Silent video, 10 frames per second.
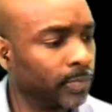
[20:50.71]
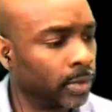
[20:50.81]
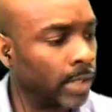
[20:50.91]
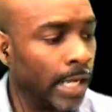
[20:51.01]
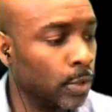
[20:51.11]

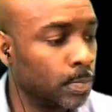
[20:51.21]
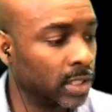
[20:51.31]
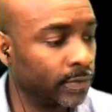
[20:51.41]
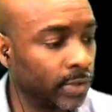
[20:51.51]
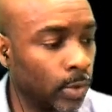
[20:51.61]
You know, I don't
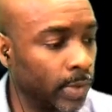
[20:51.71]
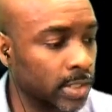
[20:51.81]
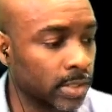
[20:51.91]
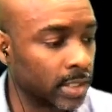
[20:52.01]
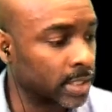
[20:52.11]
believe in
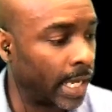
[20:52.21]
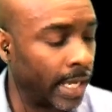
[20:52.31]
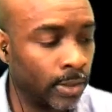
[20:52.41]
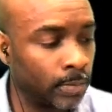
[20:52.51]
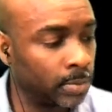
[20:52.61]
coincidence.
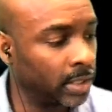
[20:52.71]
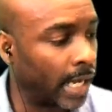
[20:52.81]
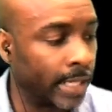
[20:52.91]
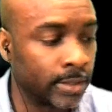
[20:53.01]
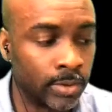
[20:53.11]
I
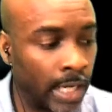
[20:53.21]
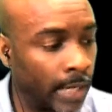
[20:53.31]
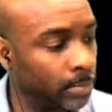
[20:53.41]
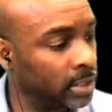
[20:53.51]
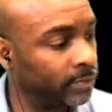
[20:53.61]
do
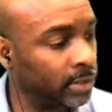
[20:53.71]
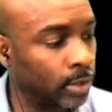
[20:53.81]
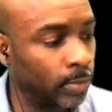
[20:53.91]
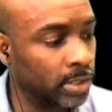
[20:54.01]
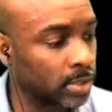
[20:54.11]
not believe in
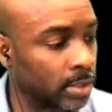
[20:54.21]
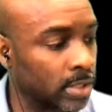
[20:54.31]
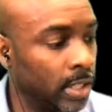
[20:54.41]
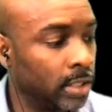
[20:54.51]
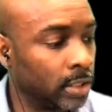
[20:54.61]
coincidence.
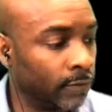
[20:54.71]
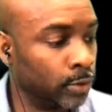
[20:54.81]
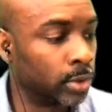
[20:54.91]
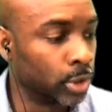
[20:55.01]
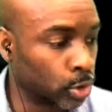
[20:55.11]
If
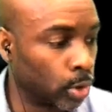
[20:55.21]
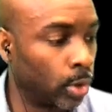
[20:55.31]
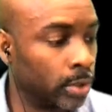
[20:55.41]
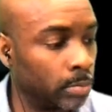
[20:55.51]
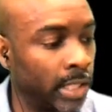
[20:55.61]
you
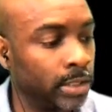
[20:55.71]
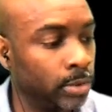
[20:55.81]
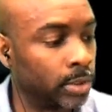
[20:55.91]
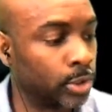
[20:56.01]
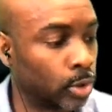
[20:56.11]
control the money,
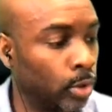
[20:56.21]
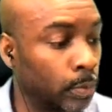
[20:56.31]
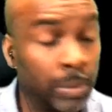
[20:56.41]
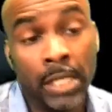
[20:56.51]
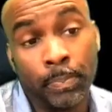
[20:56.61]
you control
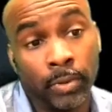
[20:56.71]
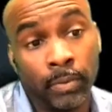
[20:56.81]
the people,